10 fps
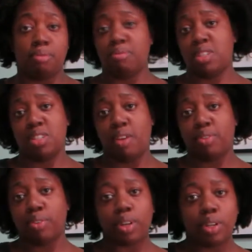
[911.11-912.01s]
just
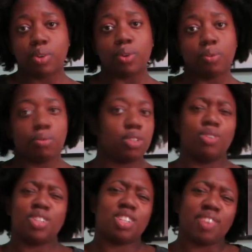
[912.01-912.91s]
everyone who
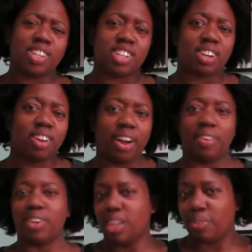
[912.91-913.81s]
tunes into my channel. I
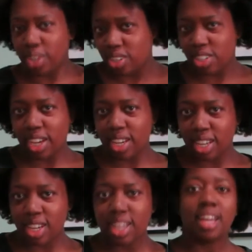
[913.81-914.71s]
really appreciate it.